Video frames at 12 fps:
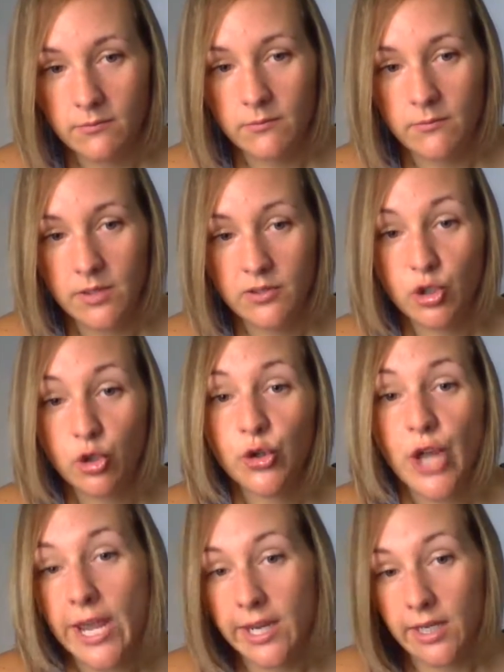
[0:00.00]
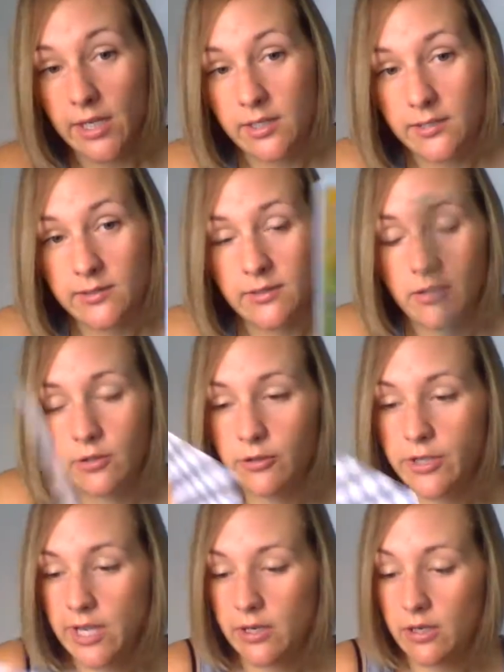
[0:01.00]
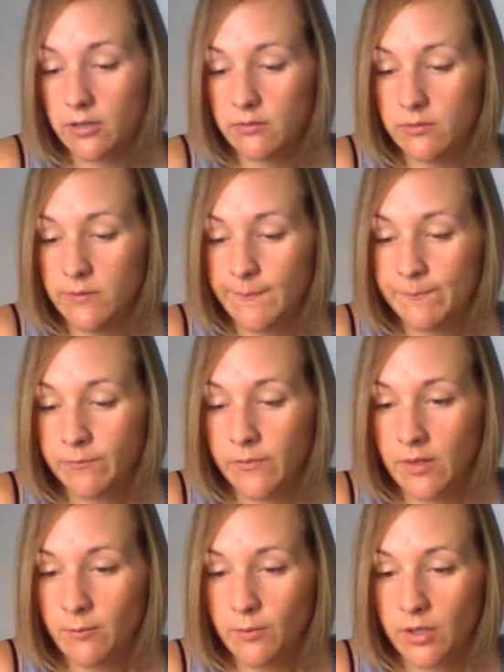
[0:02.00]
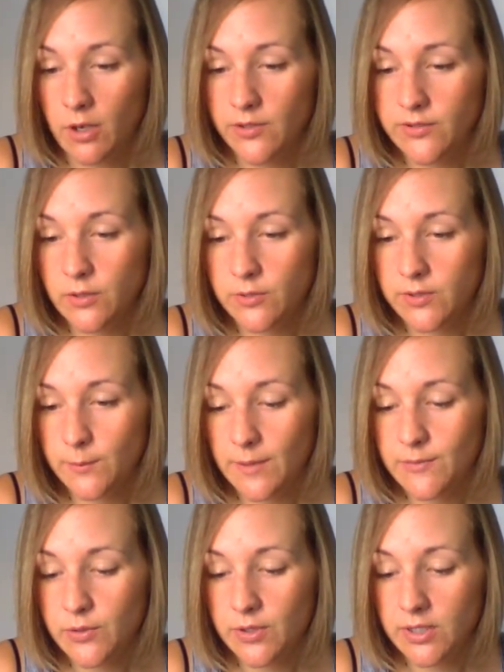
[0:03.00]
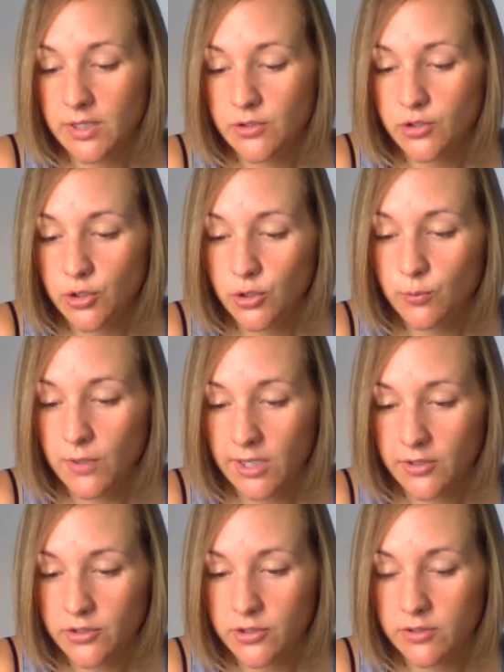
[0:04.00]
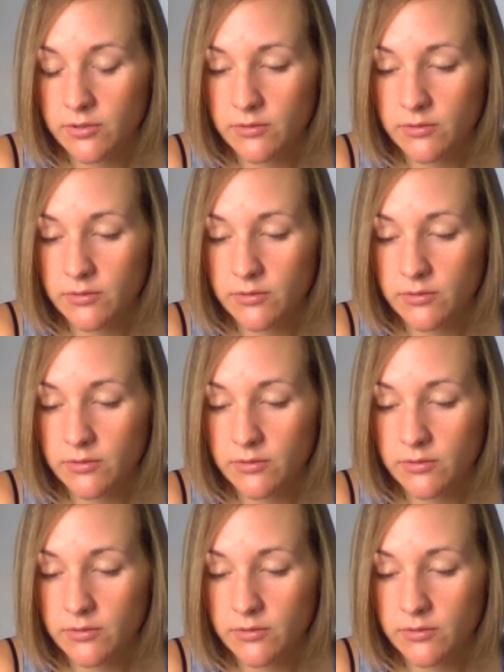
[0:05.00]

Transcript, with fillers: he's creating it. He's the creator. But also sometimes you can get too much.